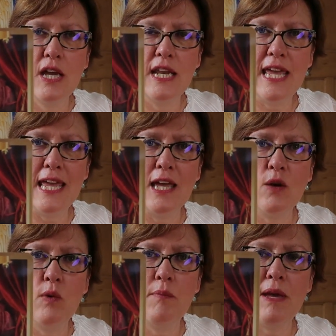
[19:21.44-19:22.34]
And
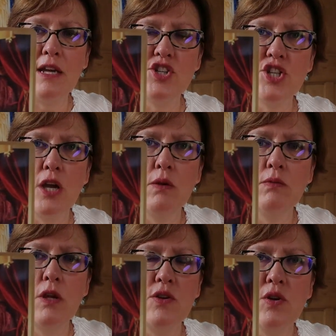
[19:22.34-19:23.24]
here we're being
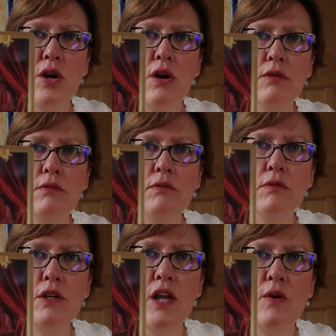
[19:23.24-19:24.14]
shown, no, you can't.
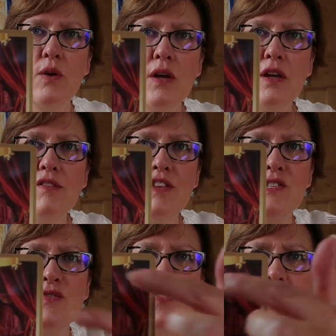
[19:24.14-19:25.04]
You know,
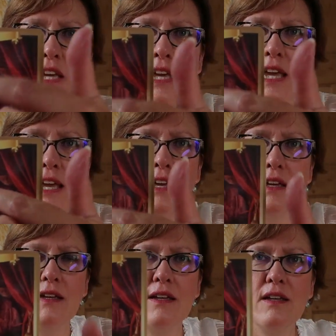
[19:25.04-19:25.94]
this figure
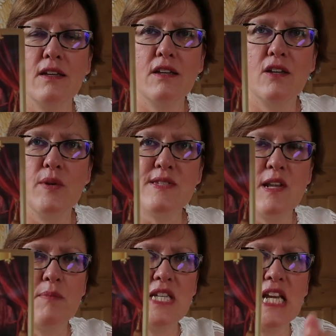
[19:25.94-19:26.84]
here, who
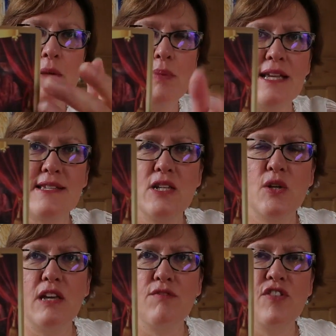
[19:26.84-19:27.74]
isn't a particularly pleasant
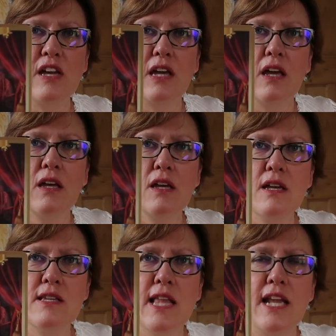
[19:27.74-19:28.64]
looking figure,
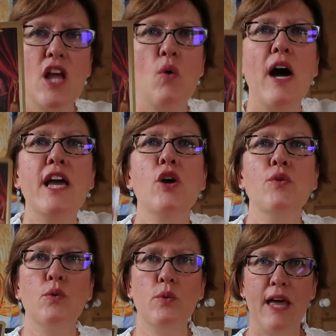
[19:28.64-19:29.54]
it's like, no, I
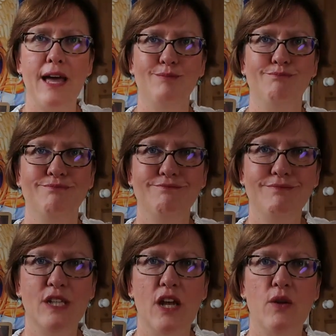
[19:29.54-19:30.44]
own all that.
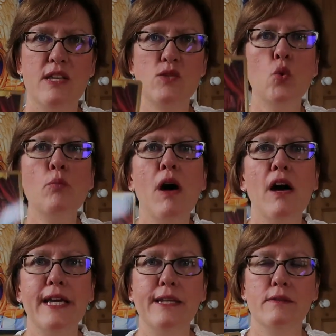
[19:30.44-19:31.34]
You know, it's all
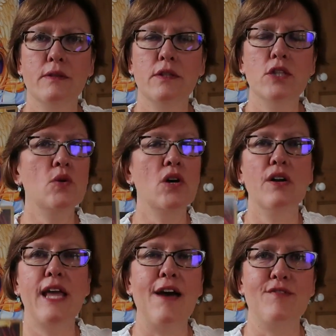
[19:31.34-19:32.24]
mine. You
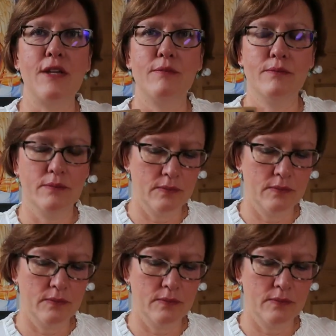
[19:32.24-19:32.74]
can't have it.